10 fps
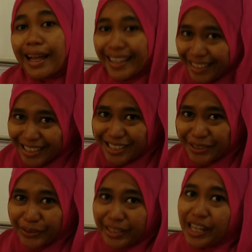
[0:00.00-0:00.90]
Yes,
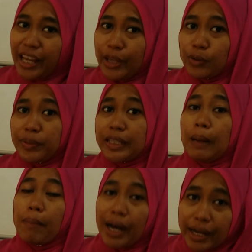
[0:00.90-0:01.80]
good. It will
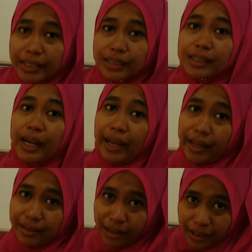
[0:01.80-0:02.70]
become higher
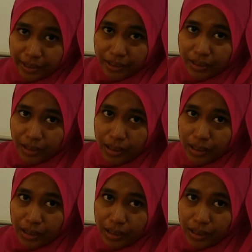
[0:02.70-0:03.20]
and higher.